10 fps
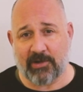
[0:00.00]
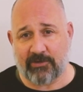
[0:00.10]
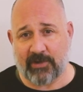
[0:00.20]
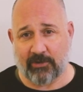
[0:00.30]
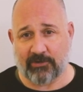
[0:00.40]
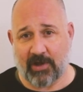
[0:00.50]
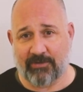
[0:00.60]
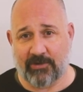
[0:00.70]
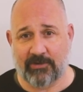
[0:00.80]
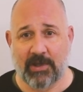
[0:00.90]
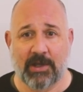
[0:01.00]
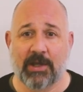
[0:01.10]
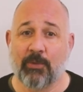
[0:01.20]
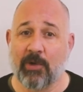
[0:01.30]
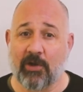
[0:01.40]
than a sales office.
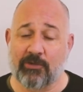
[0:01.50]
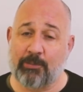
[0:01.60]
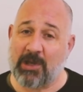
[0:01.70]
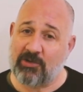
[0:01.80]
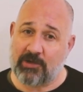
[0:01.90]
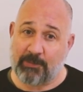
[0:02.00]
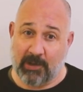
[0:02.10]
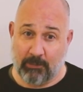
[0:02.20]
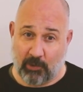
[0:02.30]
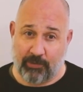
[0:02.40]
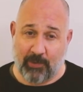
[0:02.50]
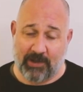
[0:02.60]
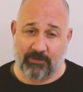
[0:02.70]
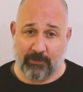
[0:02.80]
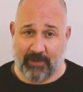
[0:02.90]
We also pay shipping both
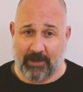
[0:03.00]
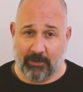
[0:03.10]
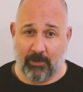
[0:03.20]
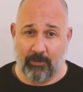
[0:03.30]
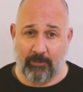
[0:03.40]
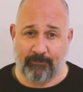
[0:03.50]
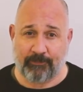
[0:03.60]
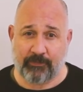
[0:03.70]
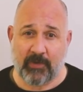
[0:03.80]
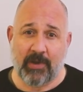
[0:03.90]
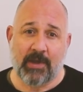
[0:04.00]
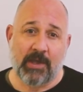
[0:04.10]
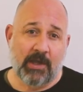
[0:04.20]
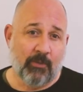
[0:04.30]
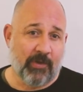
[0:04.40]
ways for that loan.
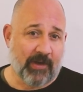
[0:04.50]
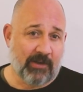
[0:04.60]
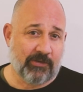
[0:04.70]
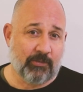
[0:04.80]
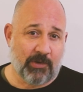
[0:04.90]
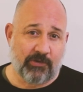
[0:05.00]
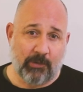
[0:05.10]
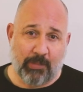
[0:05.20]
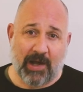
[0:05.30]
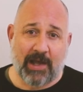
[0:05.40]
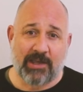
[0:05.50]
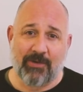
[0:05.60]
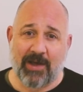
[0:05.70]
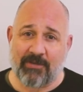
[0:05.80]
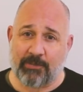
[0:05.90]
With us, once you buy,
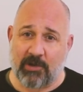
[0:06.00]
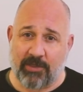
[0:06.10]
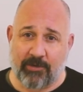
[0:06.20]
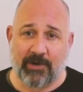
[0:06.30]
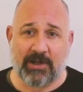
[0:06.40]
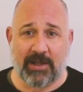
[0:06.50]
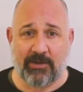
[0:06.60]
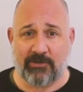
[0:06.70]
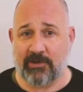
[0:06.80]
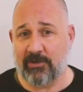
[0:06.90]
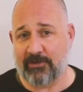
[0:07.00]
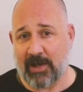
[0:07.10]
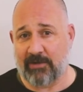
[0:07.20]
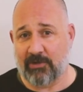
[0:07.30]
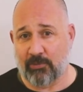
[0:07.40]
you have up to 30 days to
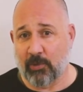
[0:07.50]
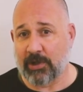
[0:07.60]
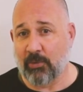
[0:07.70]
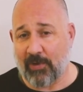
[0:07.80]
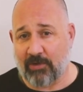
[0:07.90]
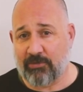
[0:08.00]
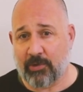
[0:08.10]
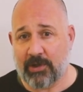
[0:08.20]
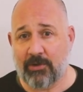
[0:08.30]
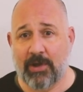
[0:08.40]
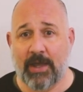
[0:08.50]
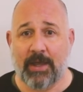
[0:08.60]
decide if it's working well for you